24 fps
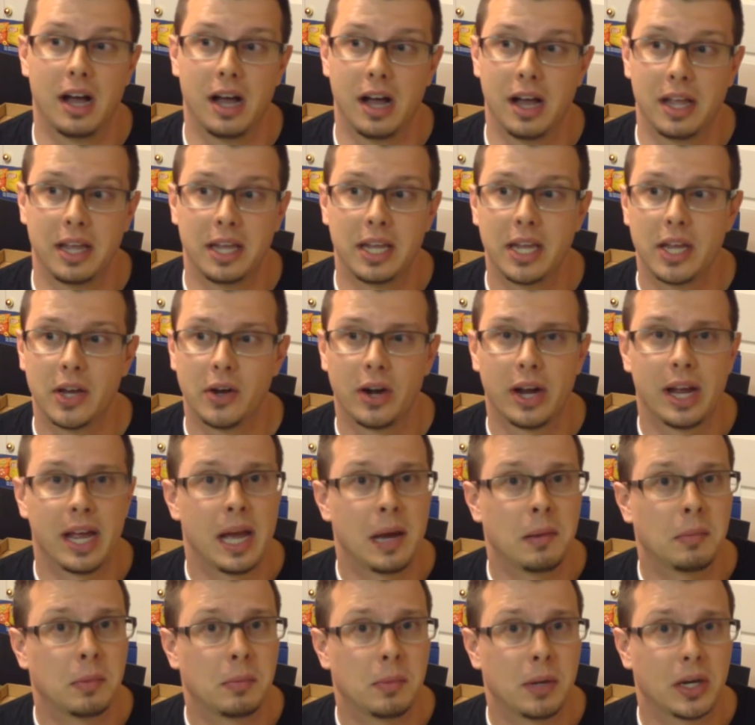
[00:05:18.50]
here I
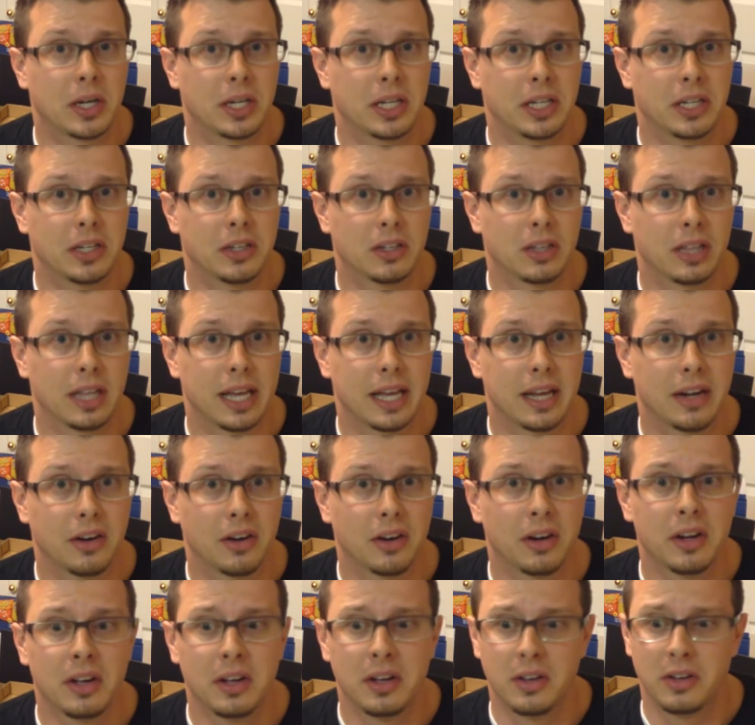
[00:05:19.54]
am about a year
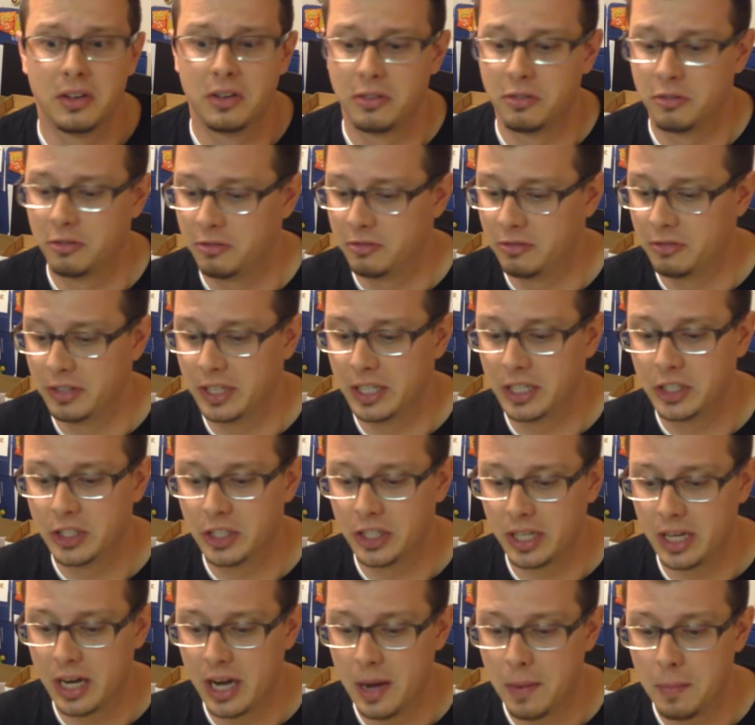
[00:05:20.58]
later,
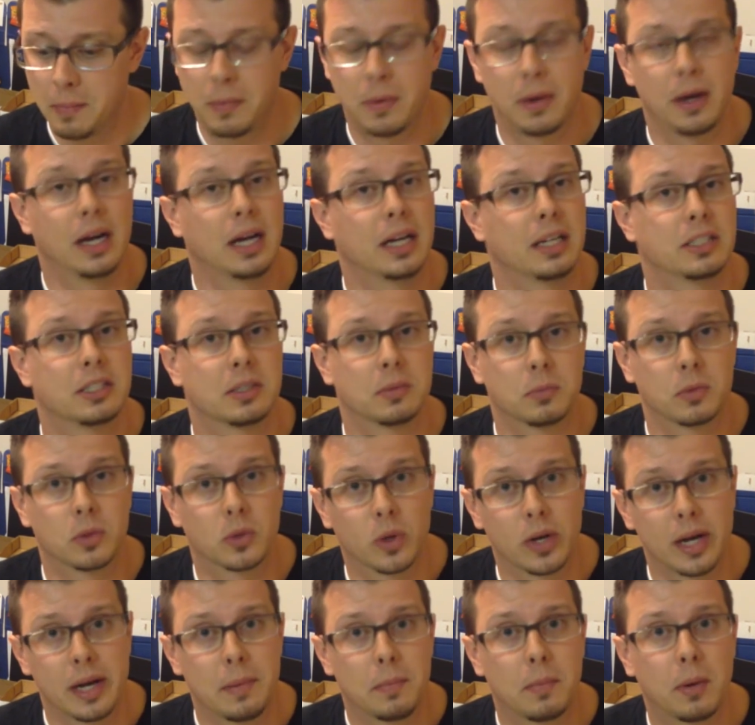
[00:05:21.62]
finishing up some
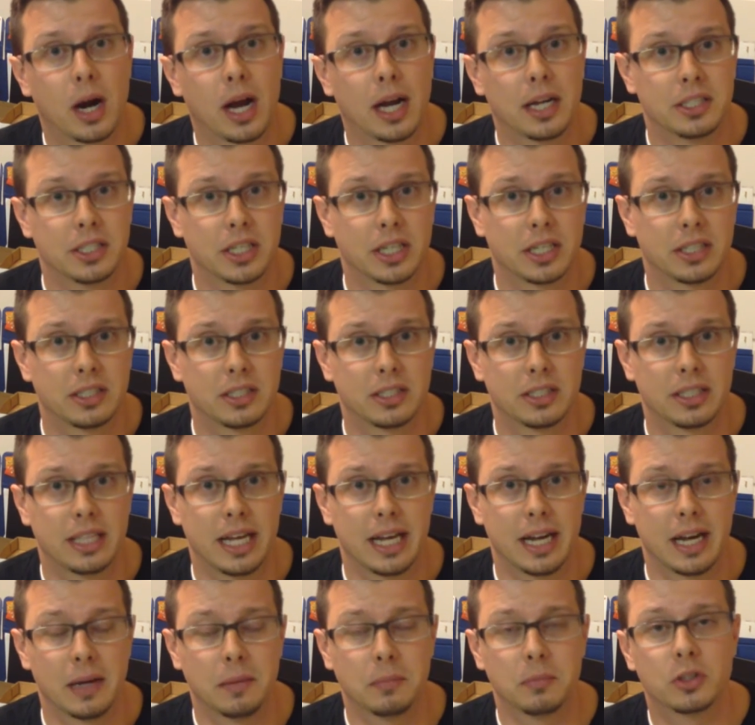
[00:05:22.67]
great projects that
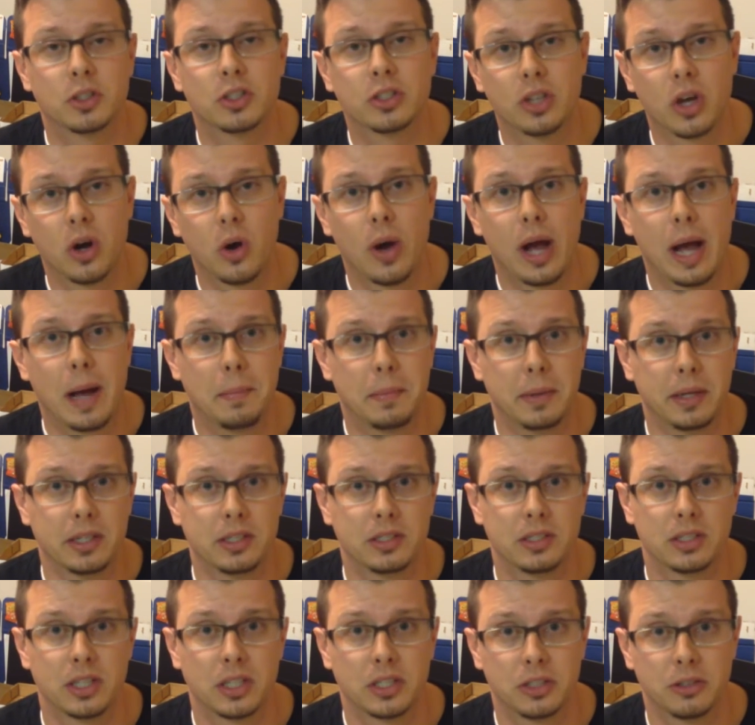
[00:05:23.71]
I'm so happy. It's
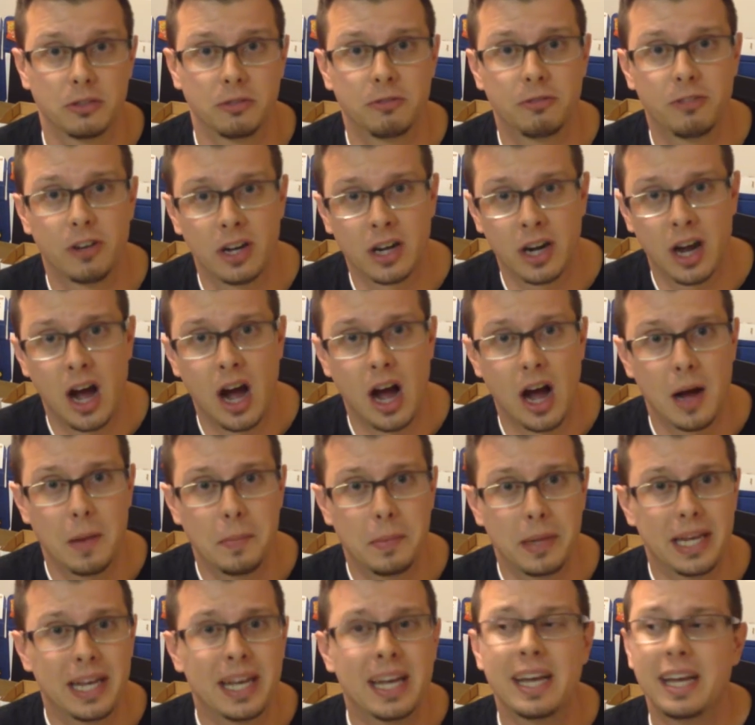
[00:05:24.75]
such a fun
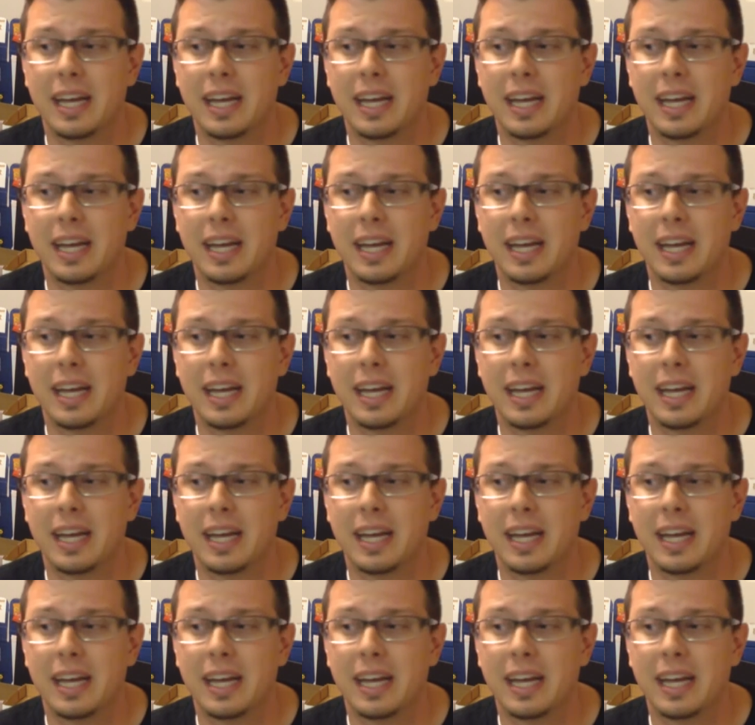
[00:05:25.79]
hobby.